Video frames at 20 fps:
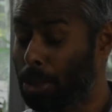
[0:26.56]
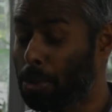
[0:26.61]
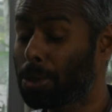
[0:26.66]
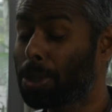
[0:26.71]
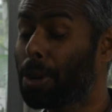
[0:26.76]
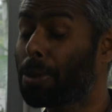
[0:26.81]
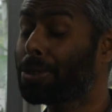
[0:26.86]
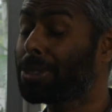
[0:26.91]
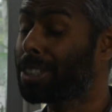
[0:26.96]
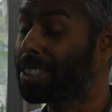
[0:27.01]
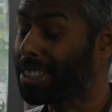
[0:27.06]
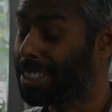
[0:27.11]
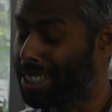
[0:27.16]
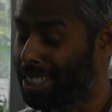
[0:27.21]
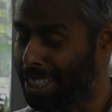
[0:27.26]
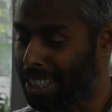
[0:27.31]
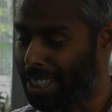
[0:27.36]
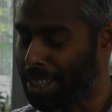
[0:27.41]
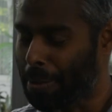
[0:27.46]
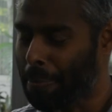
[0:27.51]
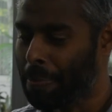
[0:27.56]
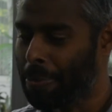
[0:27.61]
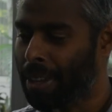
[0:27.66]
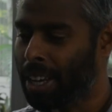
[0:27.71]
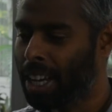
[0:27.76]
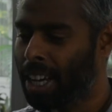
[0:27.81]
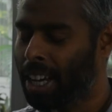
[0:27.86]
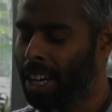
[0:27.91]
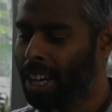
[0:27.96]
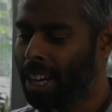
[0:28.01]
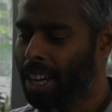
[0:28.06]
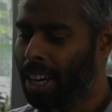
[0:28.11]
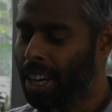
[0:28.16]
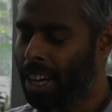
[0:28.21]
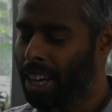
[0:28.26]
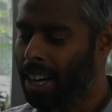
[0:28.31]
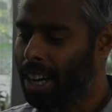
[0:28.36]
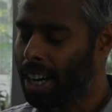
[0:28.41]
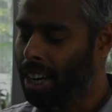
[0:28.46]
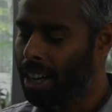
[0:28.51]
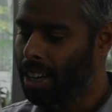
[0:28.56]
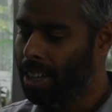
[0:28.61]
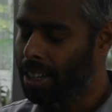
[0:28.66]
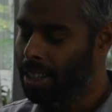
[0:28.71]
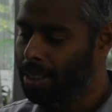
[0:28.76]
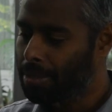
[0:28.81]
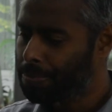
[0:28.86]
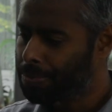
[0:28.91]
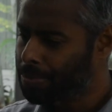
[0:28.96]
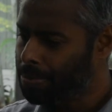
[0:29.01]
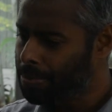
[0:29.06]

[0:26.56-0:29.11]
thousand three. A uh,